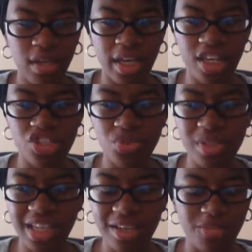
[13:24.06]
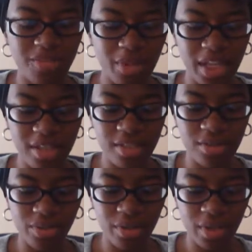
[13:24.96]
I guess you would say feminist
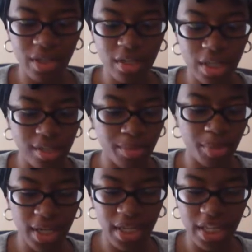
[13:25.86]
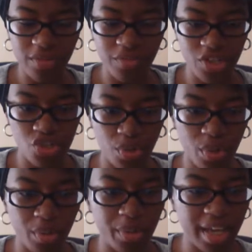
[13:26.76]
or independent
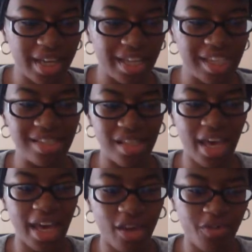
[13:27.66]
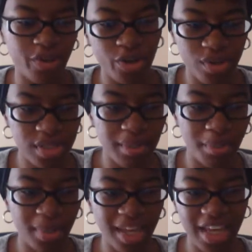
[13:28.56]
individual when in reality it's God first,
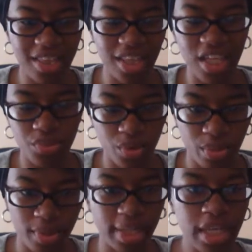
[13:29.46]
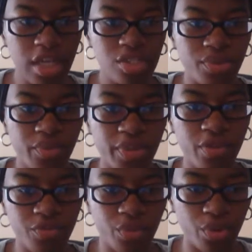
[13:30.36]
man, then woman. So
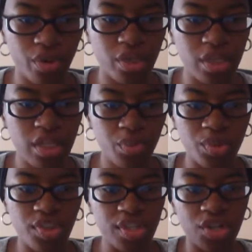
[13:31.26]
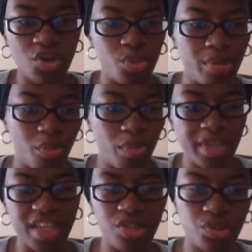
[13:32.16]
therefore, with this, oh, man,
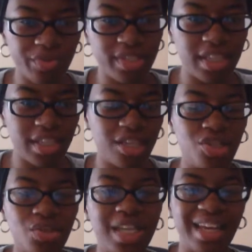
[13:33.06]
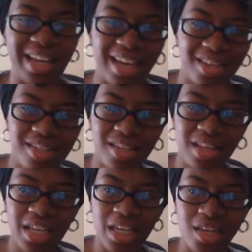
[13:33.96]
woman can do everything, you cannot,
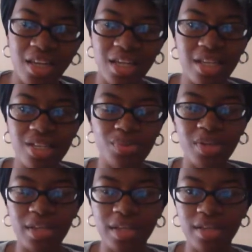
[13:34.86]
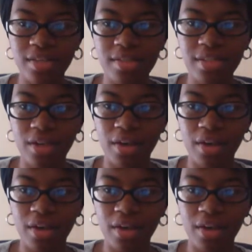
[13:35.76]
and it is what it is.